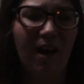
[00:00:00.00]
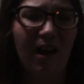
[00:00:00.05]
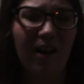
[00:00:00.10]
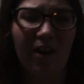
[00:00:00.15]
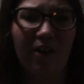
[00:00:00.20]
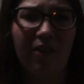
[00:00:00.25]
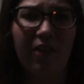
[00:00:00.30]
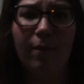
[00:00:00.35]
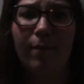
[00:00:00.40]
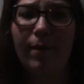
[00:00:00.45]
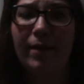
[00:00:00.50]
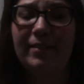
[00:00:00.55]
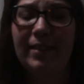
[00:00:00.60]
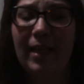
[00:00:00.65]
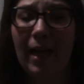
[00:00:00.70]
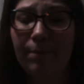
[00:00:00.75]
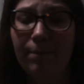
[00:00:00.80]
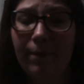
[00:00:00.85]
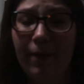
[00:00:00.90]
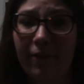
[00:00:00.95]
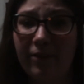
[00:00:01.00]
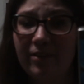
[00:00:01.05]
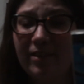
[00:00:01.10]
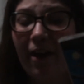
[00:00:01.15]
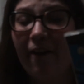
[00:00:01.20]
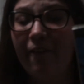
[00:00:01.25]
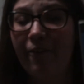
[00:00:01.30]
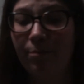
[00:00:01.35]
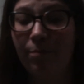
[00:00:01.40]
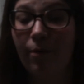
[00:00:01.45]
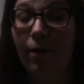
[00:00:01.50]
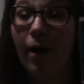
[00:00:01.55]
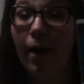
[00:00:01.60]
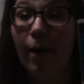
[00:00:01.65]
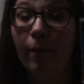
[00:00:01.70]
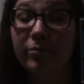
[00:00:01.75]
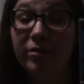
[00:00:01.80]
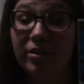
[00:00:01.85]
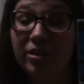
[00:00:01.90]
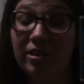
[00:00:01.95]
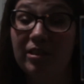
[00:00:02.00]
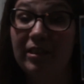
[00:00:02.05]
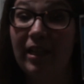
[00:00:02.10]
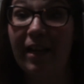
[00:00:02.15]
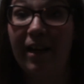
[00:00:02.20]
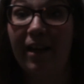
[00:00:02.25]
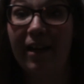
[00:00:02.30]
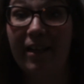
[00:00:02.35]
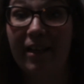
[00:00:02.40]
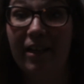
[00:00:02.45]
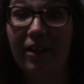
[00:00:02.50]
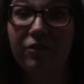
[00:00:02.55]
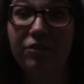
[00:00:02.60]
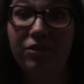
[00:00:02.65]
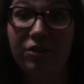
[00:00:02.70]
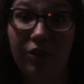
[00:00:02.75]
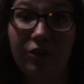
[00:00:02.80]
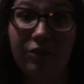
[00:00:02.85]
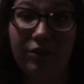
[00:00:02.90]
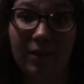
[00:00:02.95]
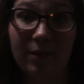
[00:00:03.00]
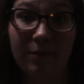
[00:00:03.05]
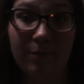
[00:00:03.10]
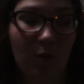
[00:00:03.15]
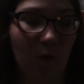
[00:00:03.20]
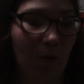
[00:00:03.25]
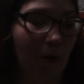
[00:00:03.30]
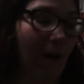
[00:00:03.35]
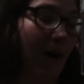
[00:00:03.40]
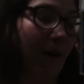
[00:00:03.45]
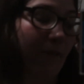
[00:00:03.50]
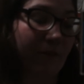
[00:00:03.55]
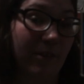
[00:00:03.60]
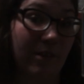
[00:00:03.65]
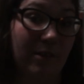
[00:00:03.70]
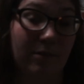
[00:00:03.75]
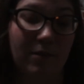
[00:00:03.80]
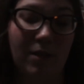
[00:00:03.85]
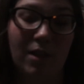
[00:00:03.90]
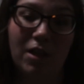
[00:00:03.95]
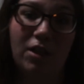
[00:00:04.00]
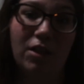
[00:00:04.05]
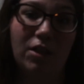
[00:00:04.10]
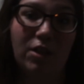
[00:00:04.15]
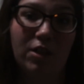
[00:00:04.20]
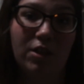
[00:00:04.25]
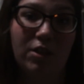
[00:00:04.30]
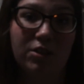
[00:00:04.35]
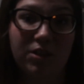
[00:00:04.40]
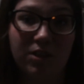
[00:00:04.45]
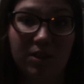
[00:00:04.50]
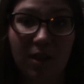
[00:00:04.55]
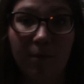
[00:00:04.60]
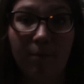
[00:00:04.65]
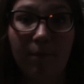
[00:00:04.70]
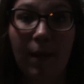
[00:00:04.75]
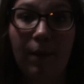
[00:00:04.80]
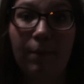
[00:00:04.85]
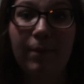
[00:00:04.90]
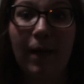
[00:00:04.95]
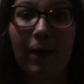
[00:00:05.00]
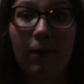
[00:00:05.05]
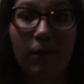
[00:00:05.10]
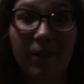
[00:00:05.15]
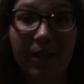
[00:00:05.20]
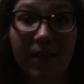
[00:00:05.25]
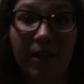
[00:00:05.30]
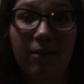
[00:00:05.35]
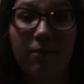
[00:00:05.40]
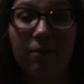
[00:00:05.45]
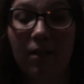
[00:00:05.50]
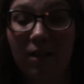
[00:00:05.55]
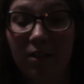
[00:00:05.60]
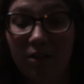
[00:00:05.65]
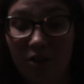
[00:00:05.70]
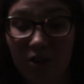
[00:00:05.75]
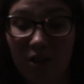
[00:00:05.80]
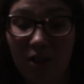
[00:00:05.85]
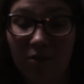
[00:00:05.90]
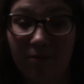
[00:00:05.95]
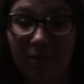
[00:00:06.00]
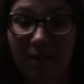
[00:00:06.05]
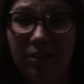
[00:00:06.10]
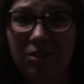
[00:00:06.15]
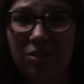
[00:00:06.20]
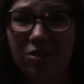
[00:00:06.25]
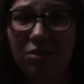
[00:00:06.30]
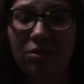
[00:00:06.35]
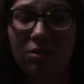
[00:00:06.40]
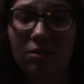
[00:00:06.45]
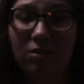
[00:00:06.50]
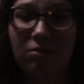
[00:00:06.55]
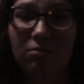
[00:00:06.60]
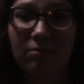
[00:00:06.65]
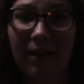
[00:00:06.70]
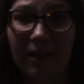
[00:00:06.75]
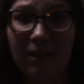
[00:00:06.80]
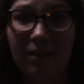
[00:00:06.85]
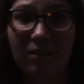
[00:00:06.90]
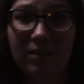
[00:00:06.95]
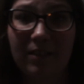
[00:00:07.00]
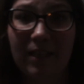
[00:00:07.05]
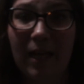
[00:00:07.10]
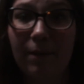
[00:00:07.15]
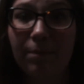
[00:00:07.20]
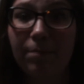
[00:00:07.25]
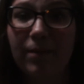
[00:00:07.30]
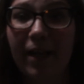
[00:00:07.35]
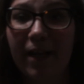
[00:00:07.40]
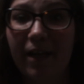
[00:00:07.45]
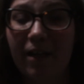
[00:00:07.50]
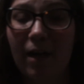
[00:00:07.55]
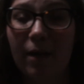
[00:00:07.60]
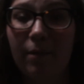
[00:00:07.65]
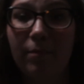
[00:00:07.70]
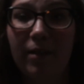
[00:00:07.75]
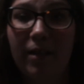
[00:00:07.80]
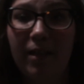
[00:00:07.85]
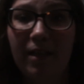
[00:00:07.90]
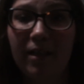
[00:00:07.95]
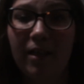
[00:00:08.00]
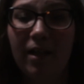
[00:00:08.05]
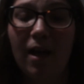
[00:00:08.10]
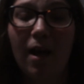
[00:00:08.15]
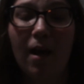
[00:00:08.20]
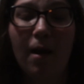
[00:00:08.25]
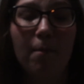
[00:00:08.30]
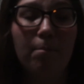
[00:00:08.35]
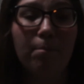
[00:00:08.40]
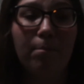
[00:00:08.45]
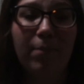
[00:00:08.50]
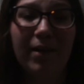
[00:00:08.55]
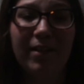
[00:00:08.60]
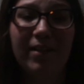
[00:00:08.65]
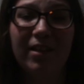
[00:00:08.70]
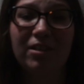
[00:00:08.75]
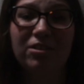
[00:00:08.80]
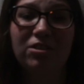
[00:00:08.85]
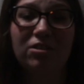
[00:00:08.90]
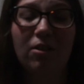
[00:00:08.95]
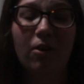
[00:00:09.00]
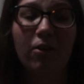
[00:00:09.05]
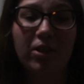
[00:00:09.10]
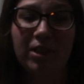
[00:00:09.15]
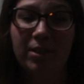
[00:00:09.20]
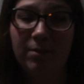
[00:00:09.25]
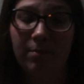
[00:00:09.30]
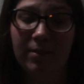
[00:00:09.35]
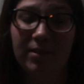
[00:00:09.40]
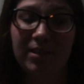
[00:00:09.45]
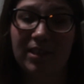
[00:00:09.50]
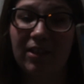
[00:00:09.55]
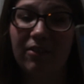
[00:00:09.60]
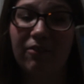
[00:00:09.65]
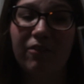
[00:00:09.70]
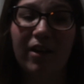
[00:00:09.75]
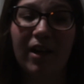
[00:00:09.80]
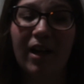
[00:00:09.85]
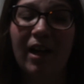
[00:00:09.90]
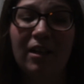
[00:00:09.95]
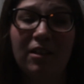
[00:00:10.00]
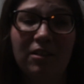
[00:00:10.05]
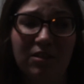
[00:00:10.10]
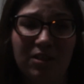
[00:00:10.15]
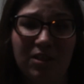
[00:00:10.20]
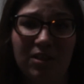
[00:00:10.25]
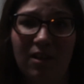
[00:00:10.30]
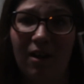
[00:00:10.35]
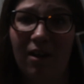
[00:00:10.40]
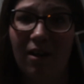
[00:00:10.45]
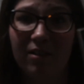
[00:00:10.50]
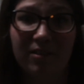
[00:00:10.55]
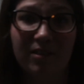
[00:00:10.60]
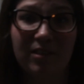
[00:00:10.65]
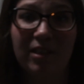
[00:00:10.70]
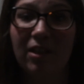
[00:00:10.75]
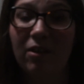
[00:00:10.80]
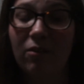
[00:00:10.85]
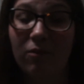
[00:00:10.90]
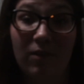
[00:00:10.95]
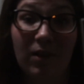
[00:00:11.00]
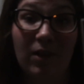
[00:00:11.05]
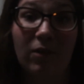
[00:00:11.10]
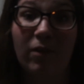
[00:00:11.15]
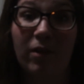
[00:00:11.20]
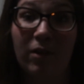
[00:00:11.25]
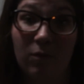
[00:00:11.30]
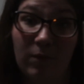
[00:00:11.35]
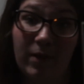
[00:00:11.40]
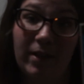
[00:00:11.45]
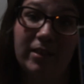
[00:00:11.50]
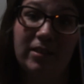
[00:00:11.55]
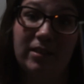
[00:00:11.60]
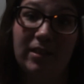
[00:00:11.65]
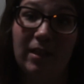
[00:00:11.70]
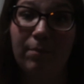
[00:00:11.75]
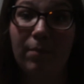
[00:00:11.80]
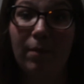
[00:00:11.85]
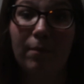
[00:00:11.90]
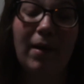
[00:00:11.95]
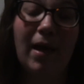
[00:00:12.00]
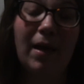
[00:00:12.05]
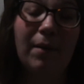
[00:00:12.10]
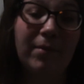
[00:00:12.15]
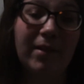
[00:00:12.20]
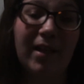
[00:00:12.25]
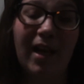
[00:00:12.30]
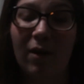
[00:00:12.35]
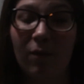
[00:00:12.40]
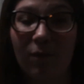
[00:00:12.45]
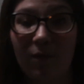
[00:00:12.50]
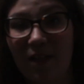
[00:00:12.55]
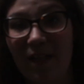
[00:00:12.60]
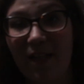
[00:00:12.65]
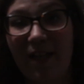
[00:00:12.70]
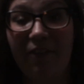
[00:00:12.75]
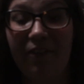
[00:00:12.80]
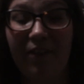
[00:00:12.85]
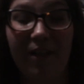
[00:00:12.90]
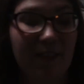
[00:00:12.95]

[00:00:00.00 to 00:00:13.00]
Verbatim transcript: I thought my tape player was having problems. Just I gotta get used to using it more often. So maybe I will get a, an original record tape player, I mean. But they're so expensive. They're hundreds of dollars. I don't really want to waste that. But maybe I will like at